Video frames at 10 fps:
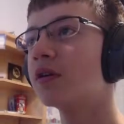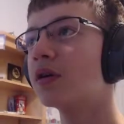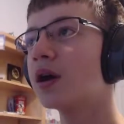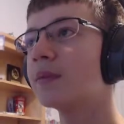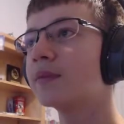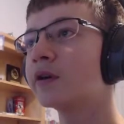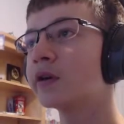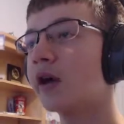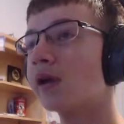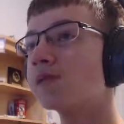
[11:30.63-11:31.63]

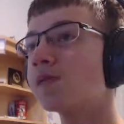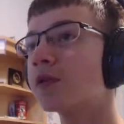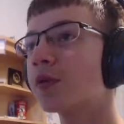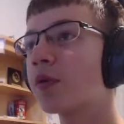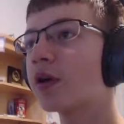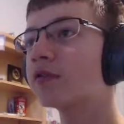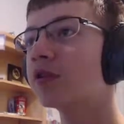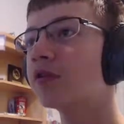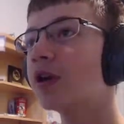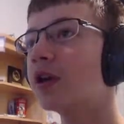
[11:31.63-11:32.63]
Okay. So we want to
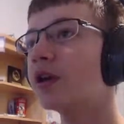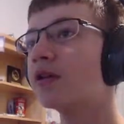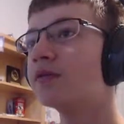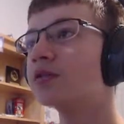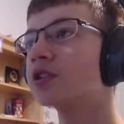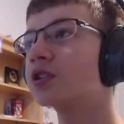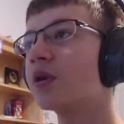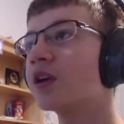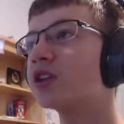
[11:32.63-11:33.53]
load right here, just so I can